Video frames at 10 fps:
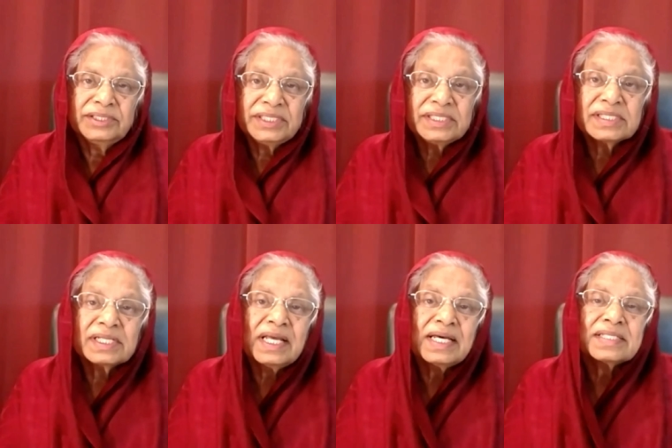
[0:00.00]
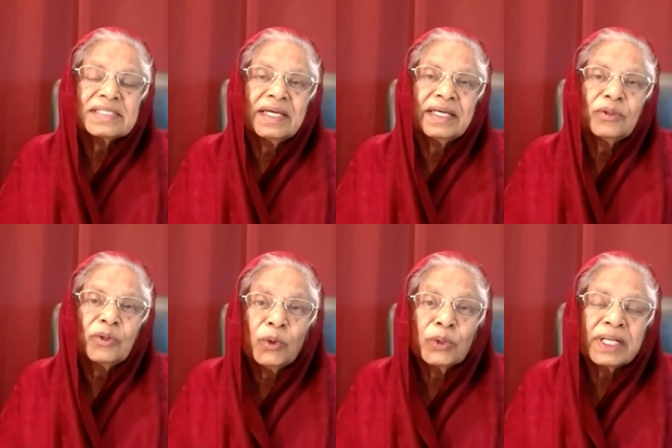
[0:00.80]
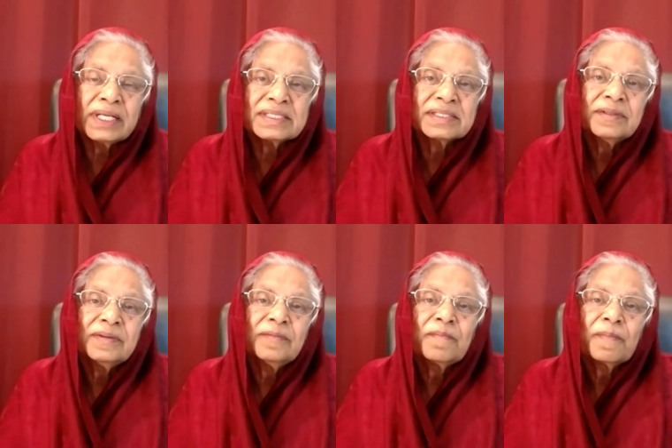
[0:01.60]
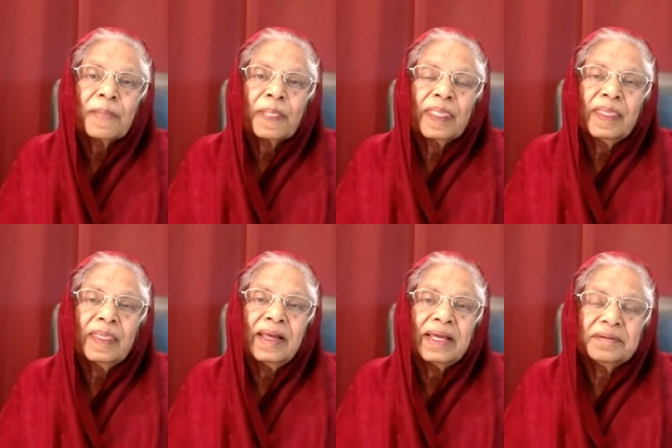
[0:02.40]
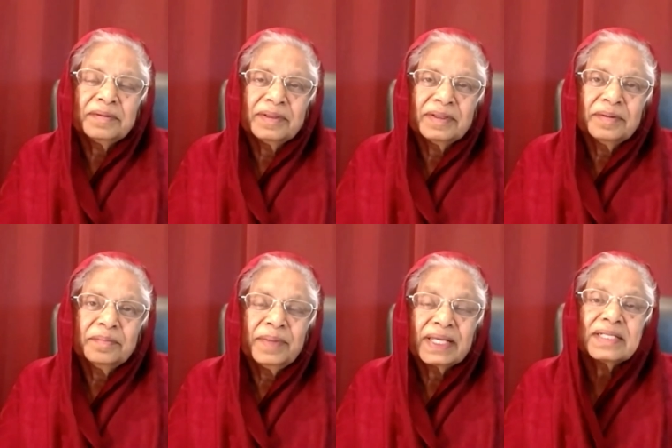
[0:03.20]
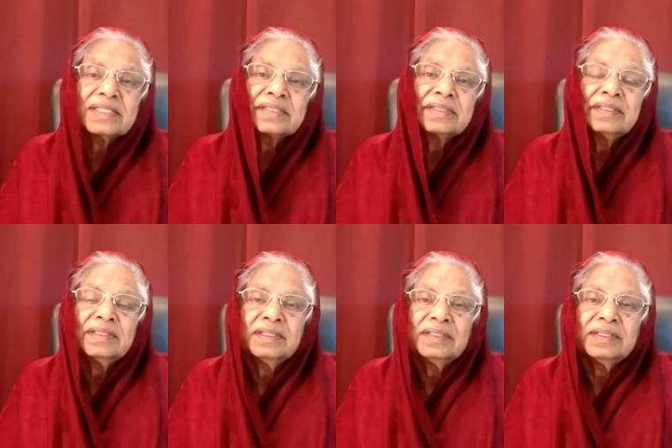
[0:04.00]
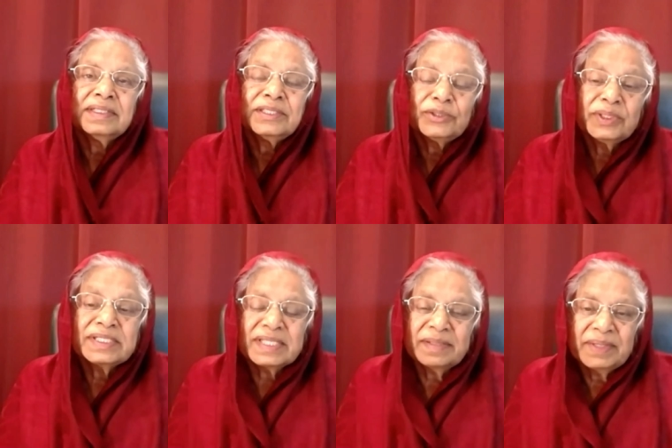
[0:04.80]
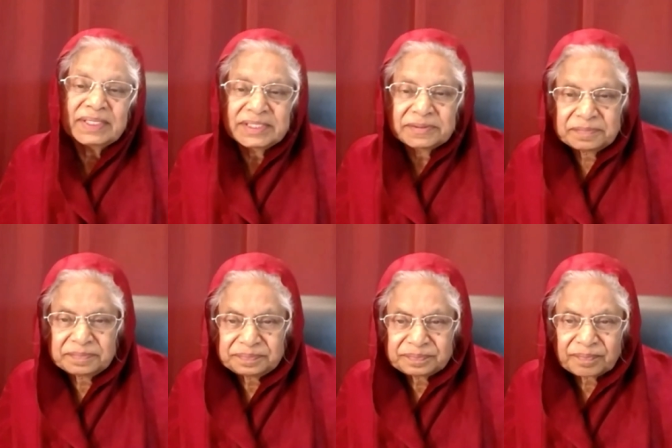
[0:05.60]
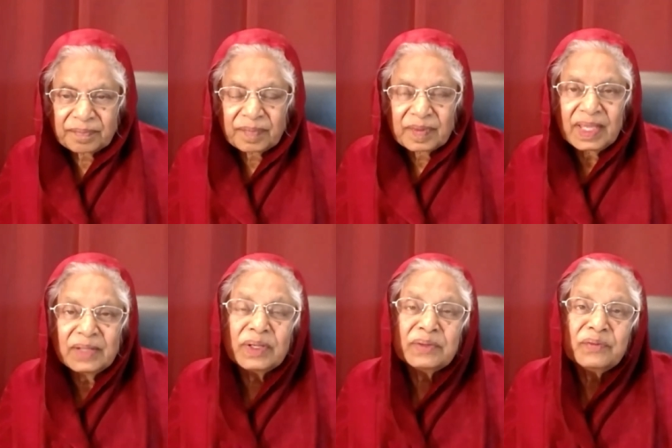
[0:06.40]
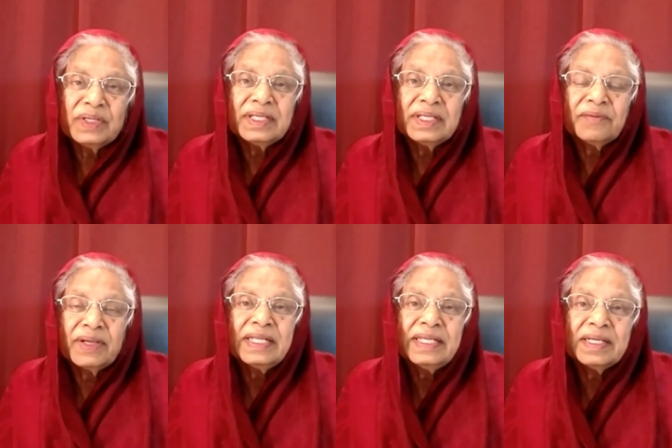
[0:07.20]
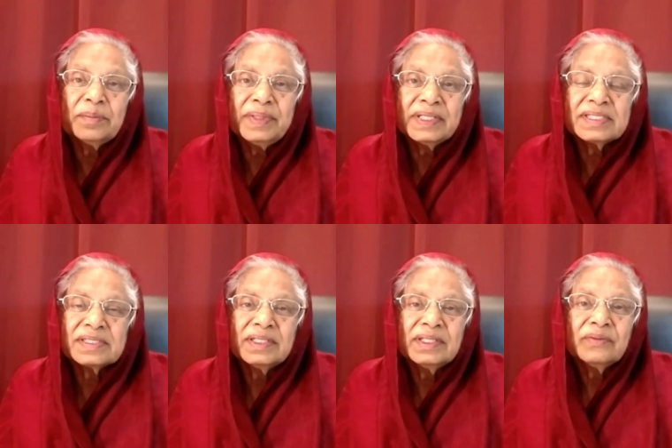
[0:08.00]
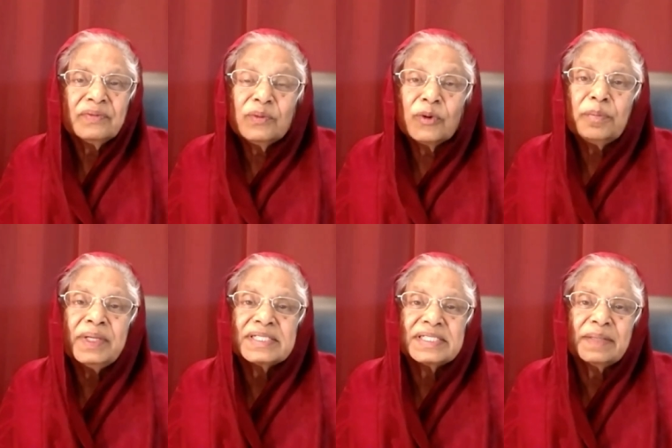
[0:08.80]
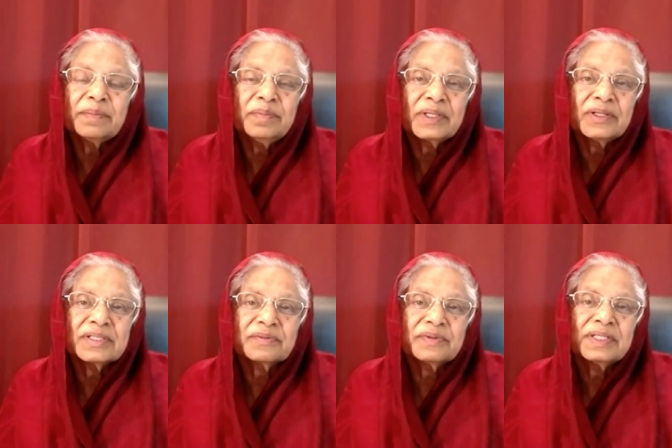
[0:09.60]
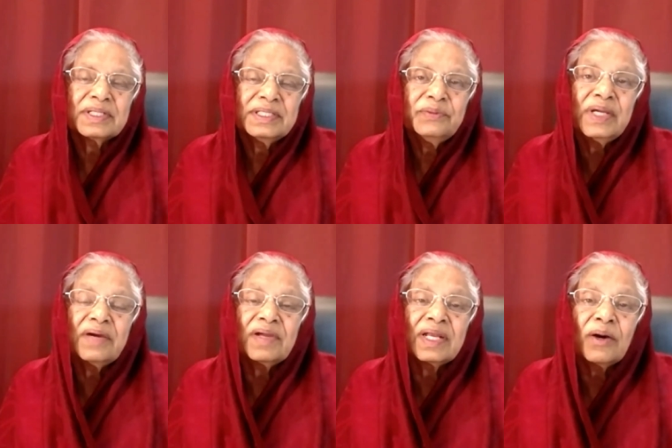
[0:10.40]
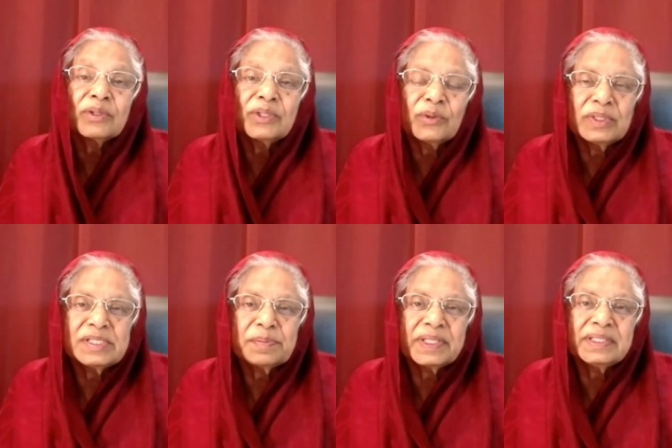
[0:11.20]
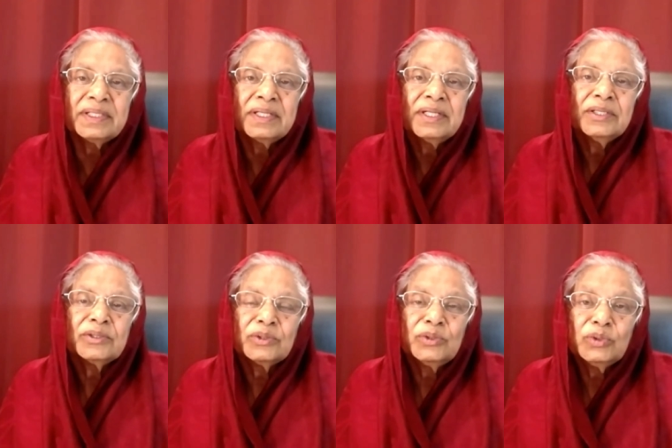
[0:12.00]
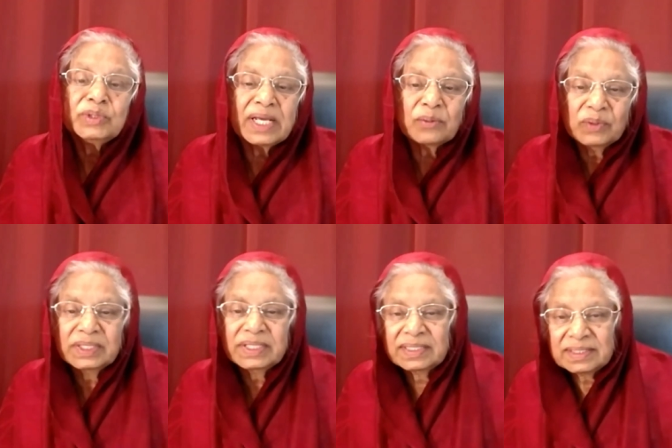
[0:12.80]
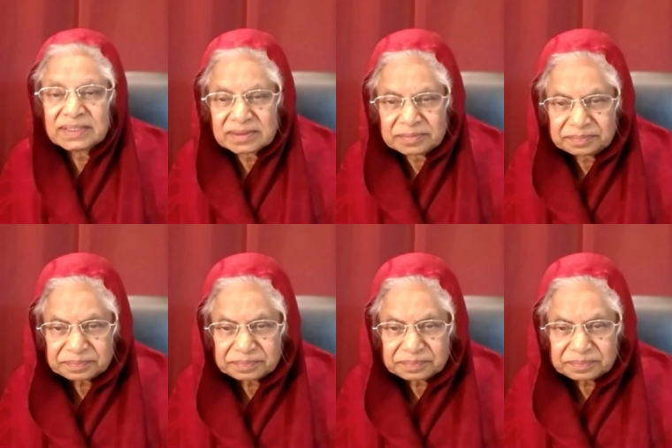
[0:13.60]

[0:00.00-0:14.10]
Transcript: chisel us and hone us and make us into his image and when we when he appears we won't be ashamed because we have allowed the holy spirit to do that work in us